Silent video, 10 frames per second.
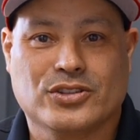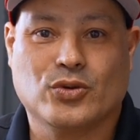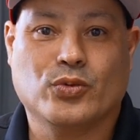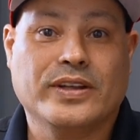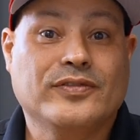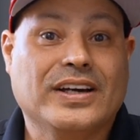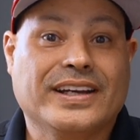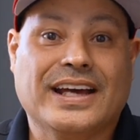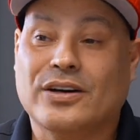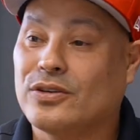so we've
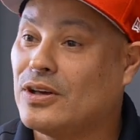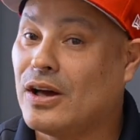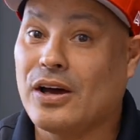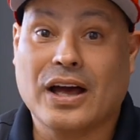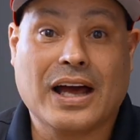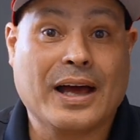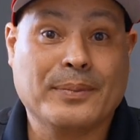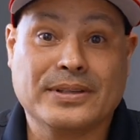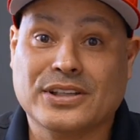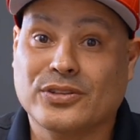gone out,
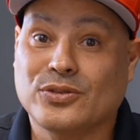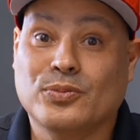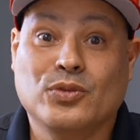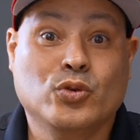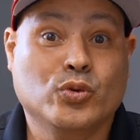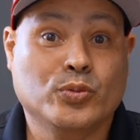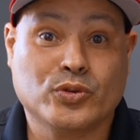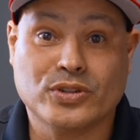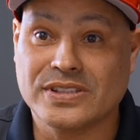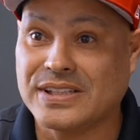I'm gonna tell you
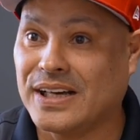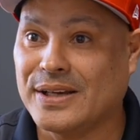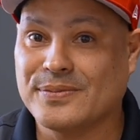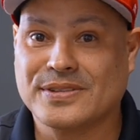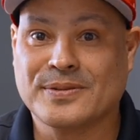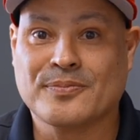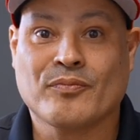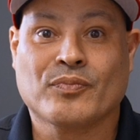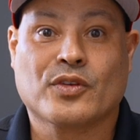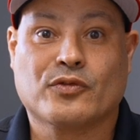numerous times
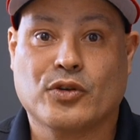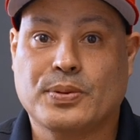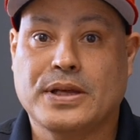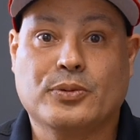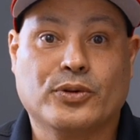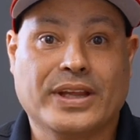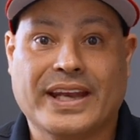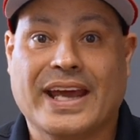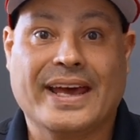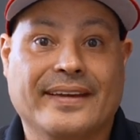for people
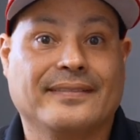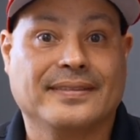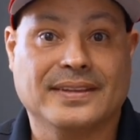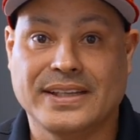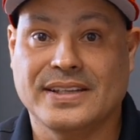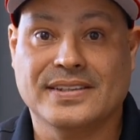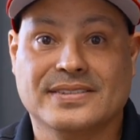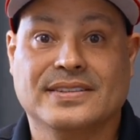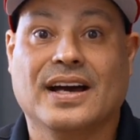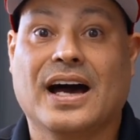that had
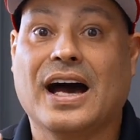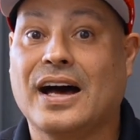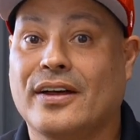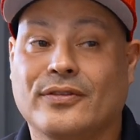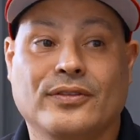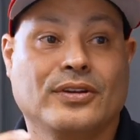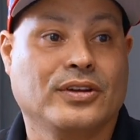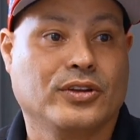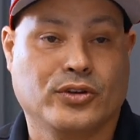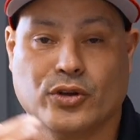leaks on
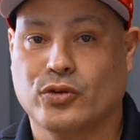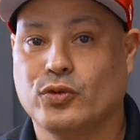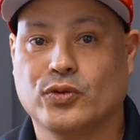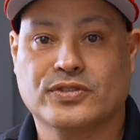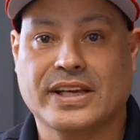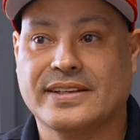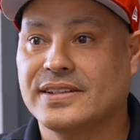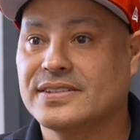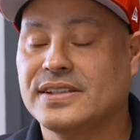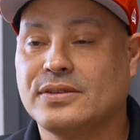their roof. Say,
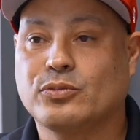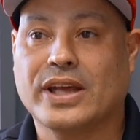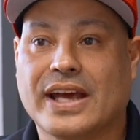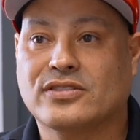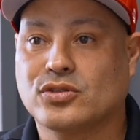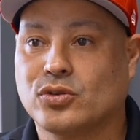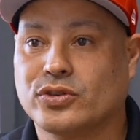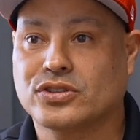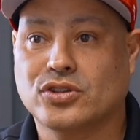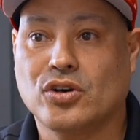listen, we had
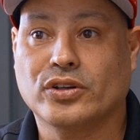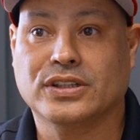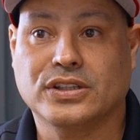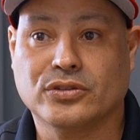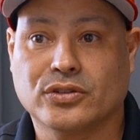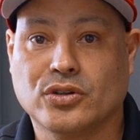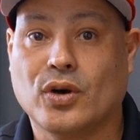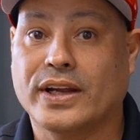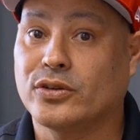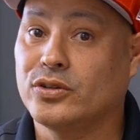solar installed a year
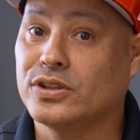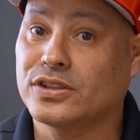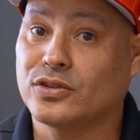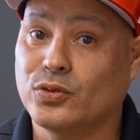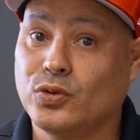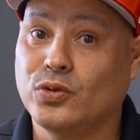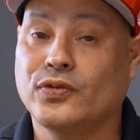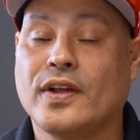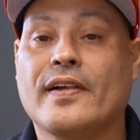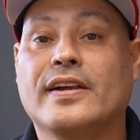ago. I know you did the
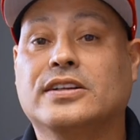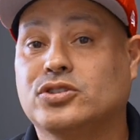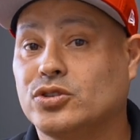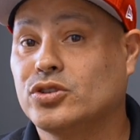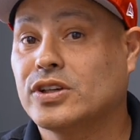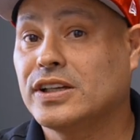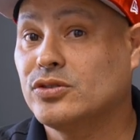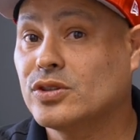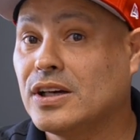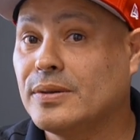roof. Junior, can
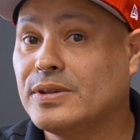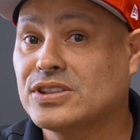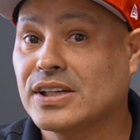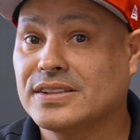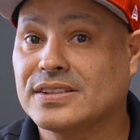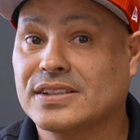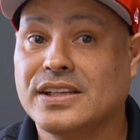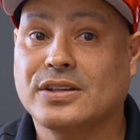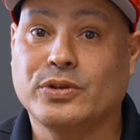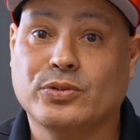you come and check this
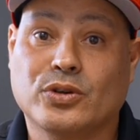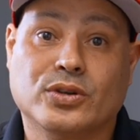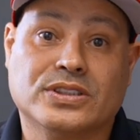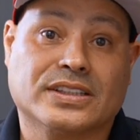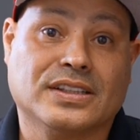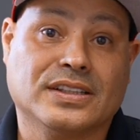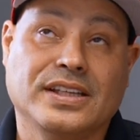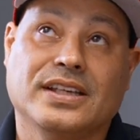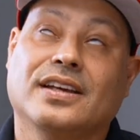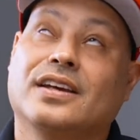leak? We would go and check the
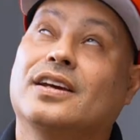leak.